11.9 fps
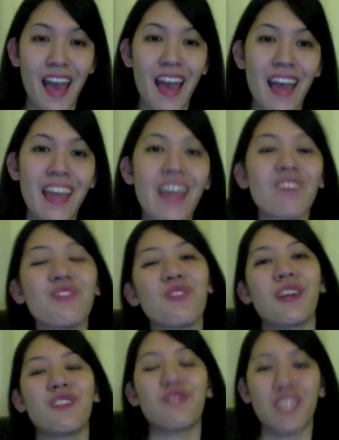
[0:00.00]
Hey
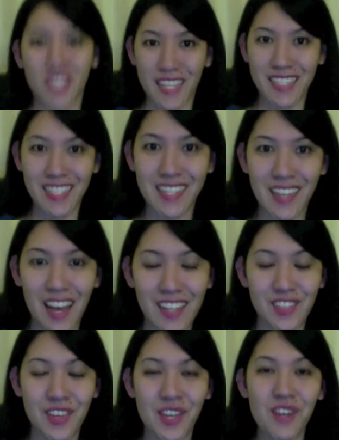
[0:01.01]
everyone, Francesca
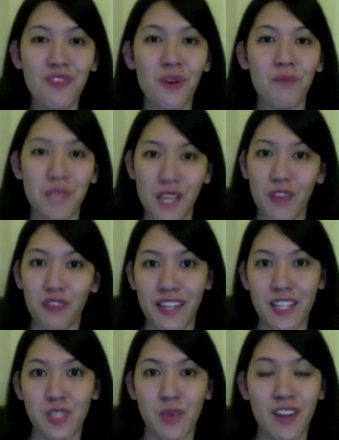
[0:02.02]
Nicasio here from
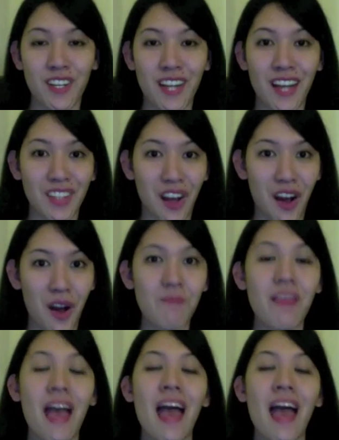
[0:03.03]
BeAFreelanceWriter.com